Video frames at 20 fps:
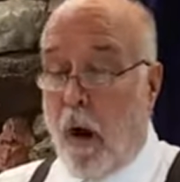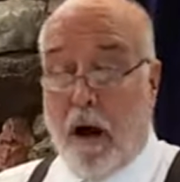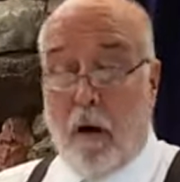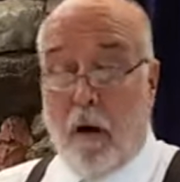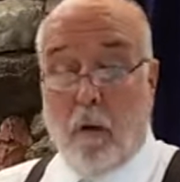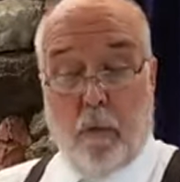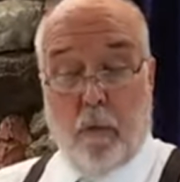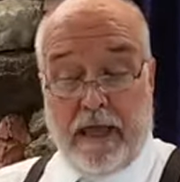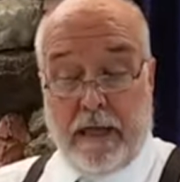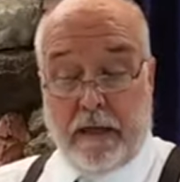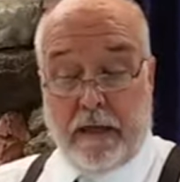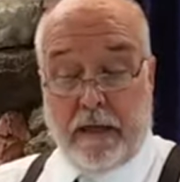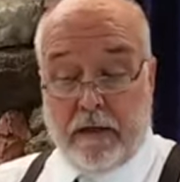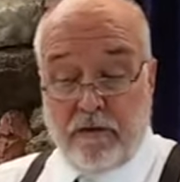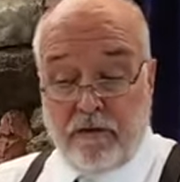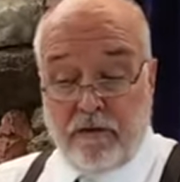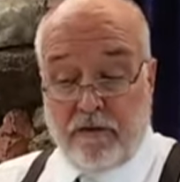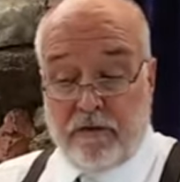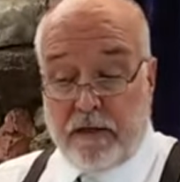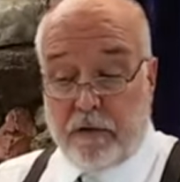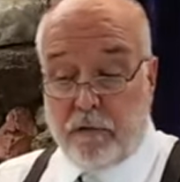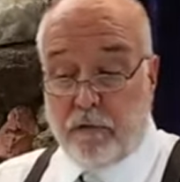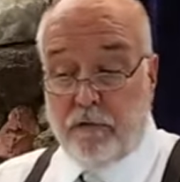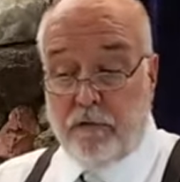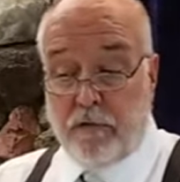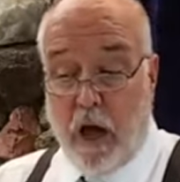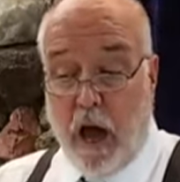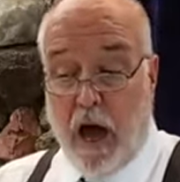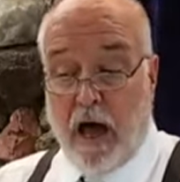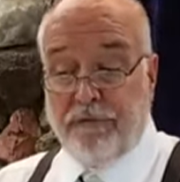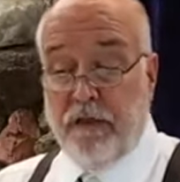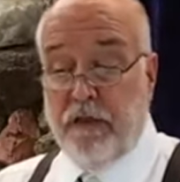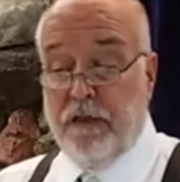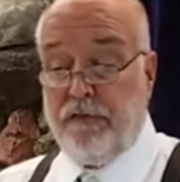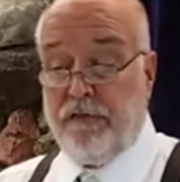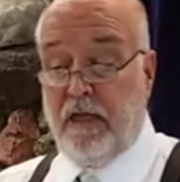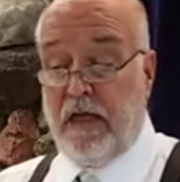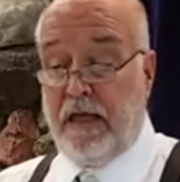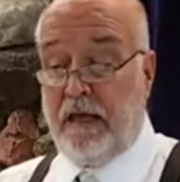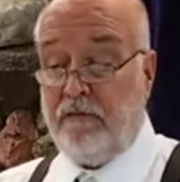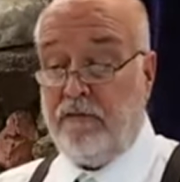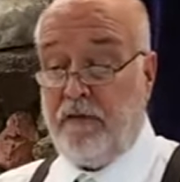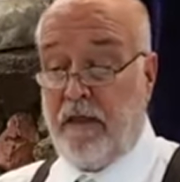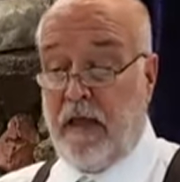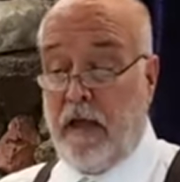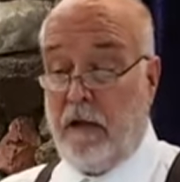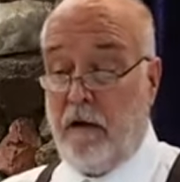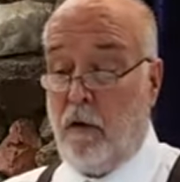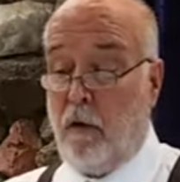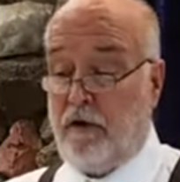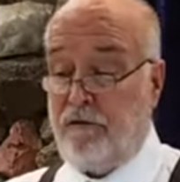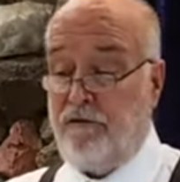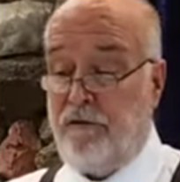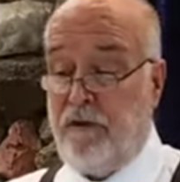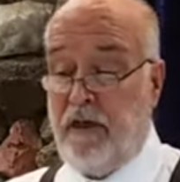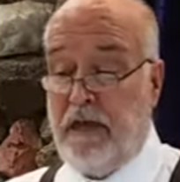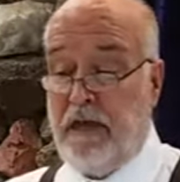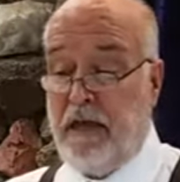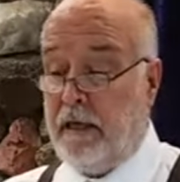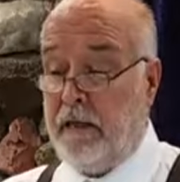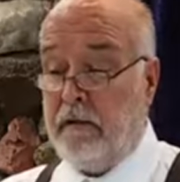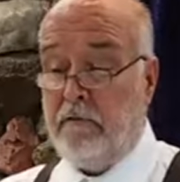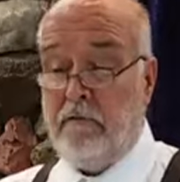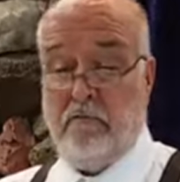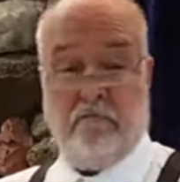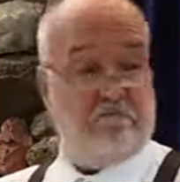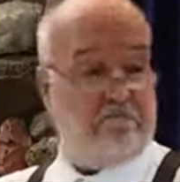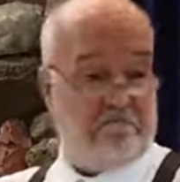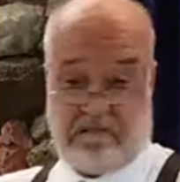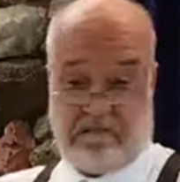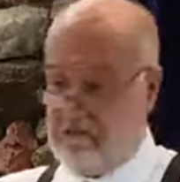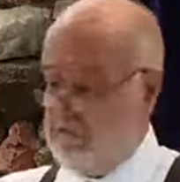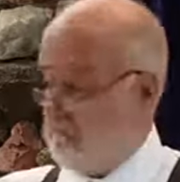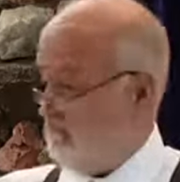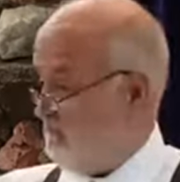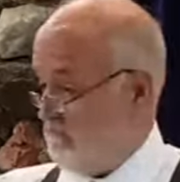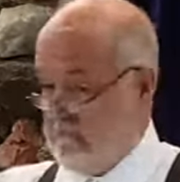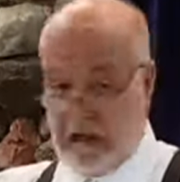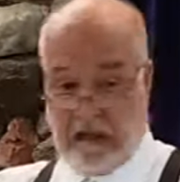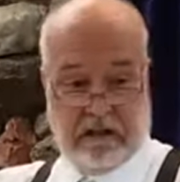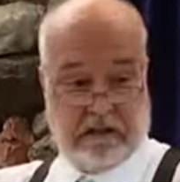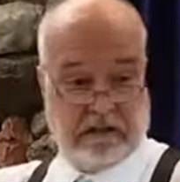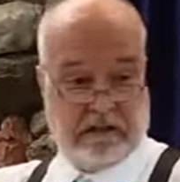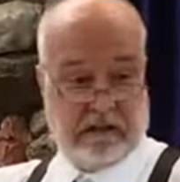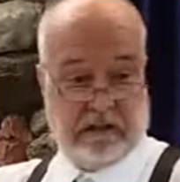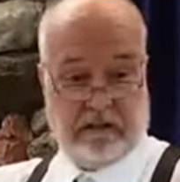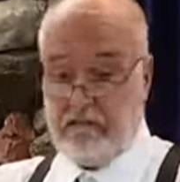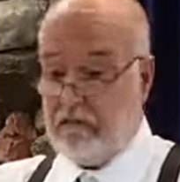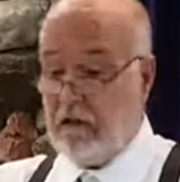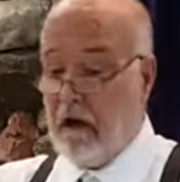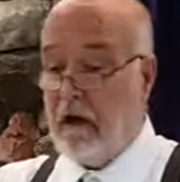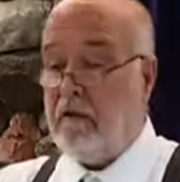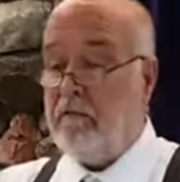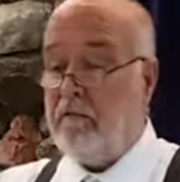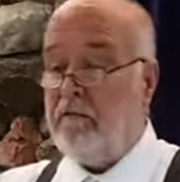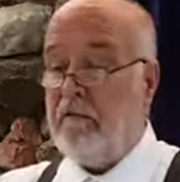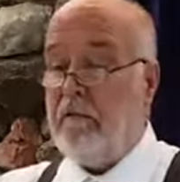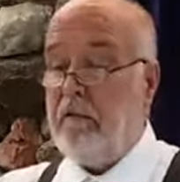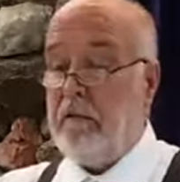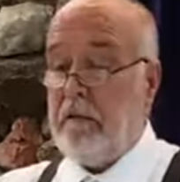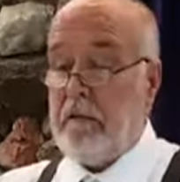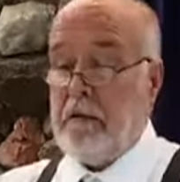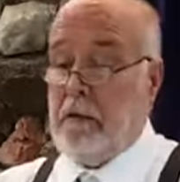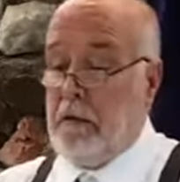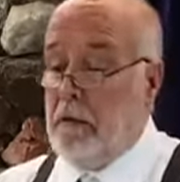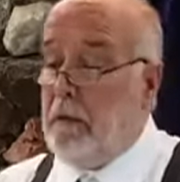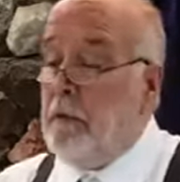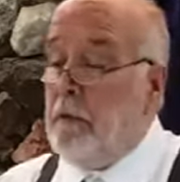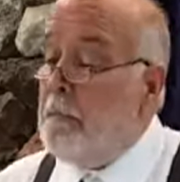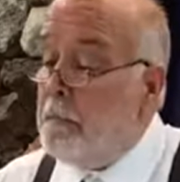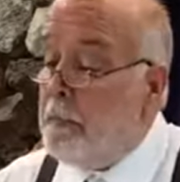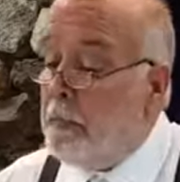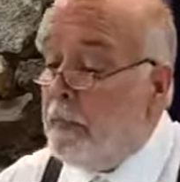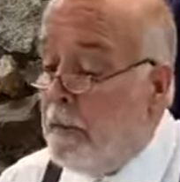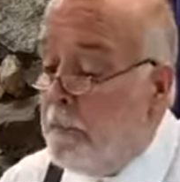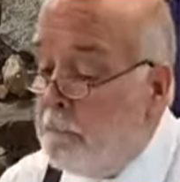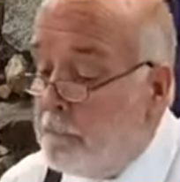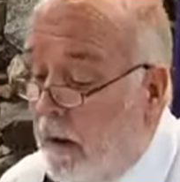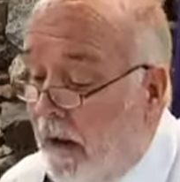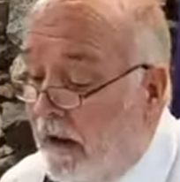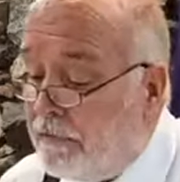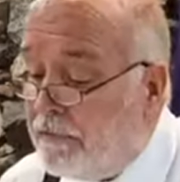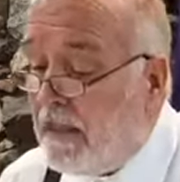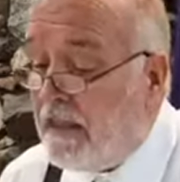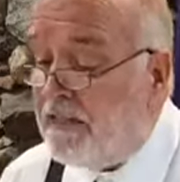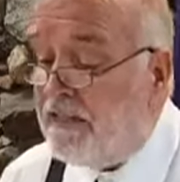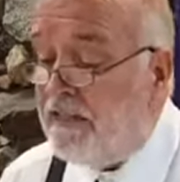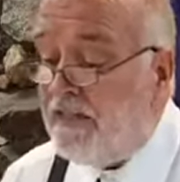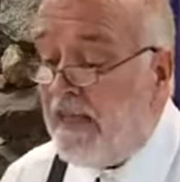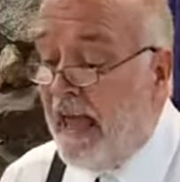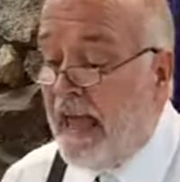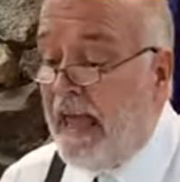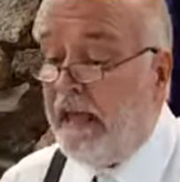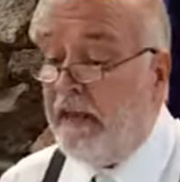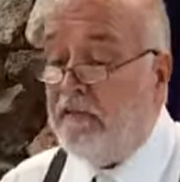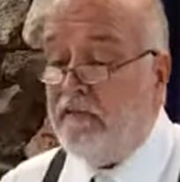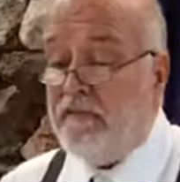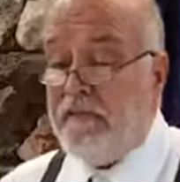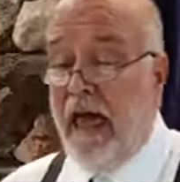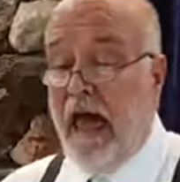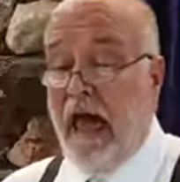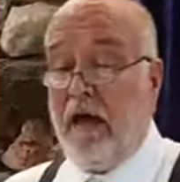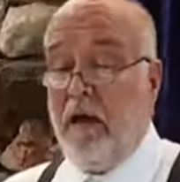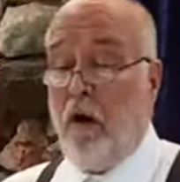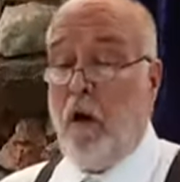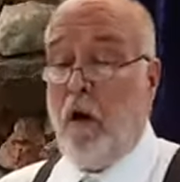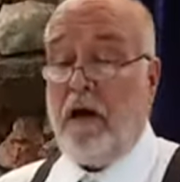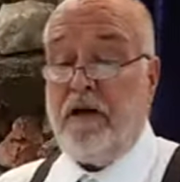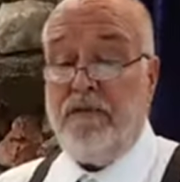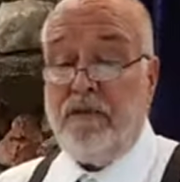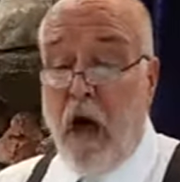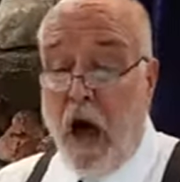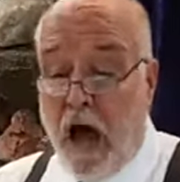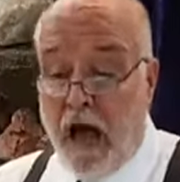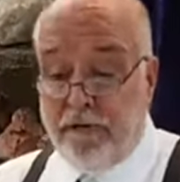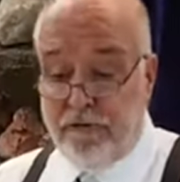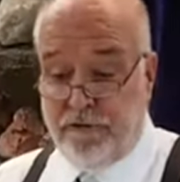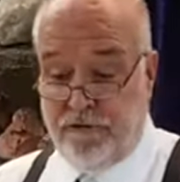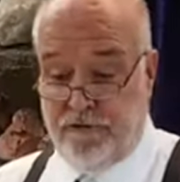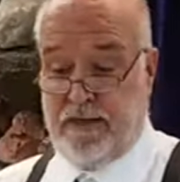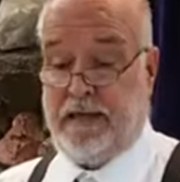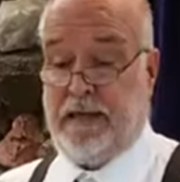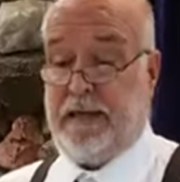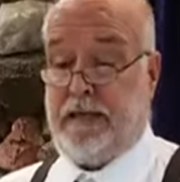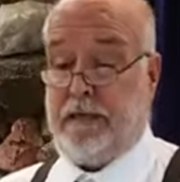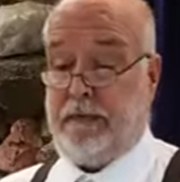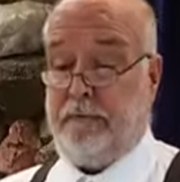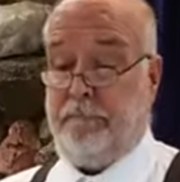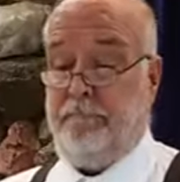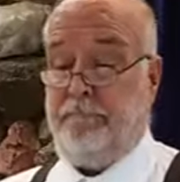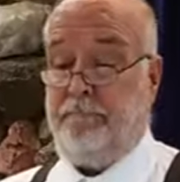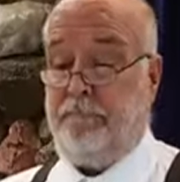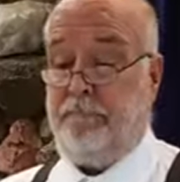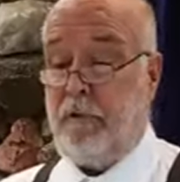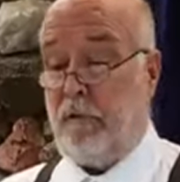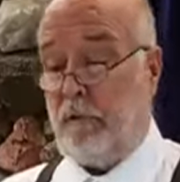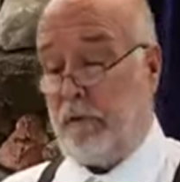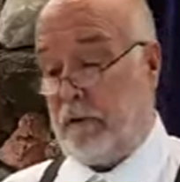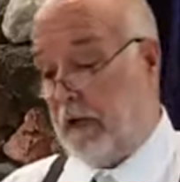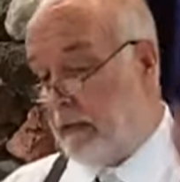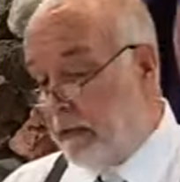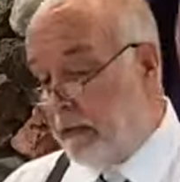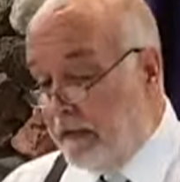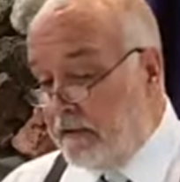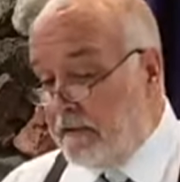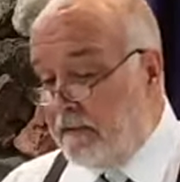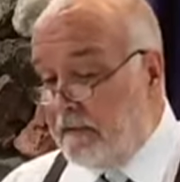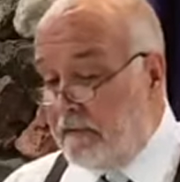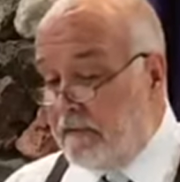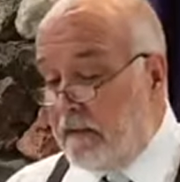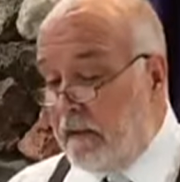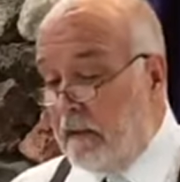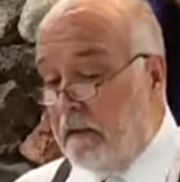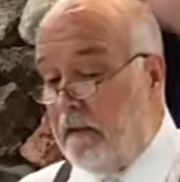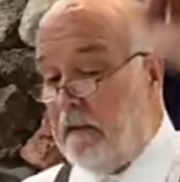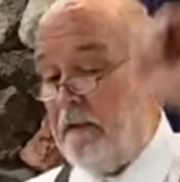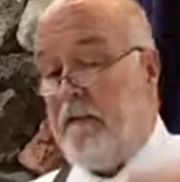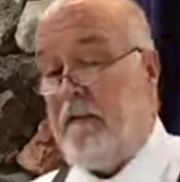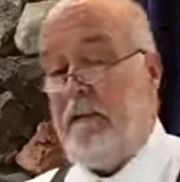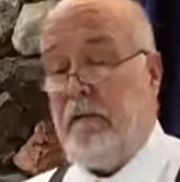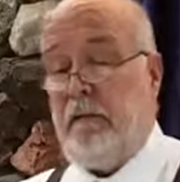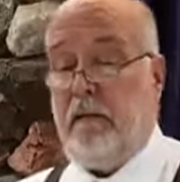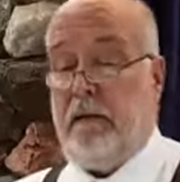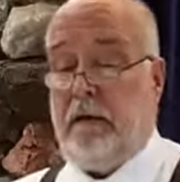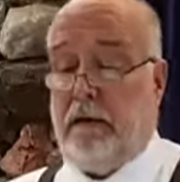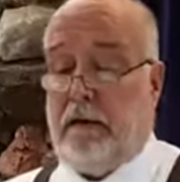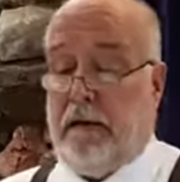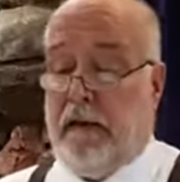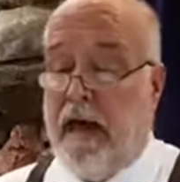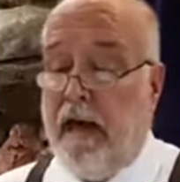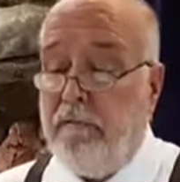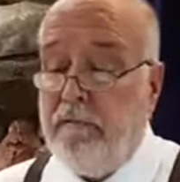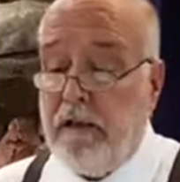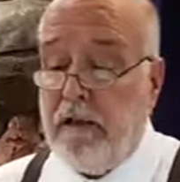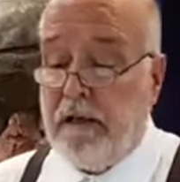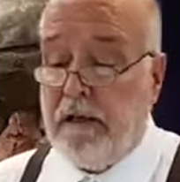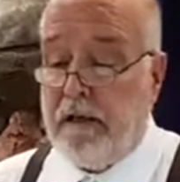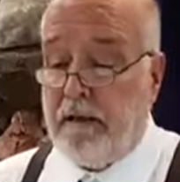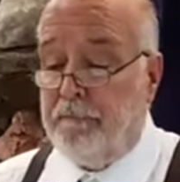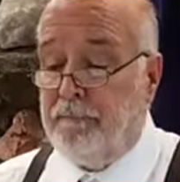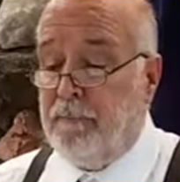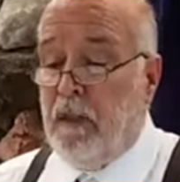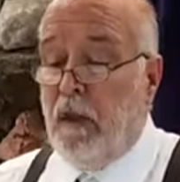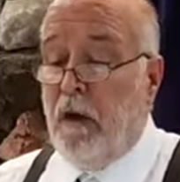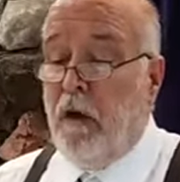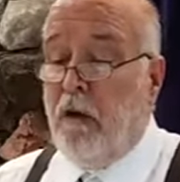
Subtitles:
While we consider not the things that are seen, none of this stuff, but the things that are not seen. Okay, that's the heavenly.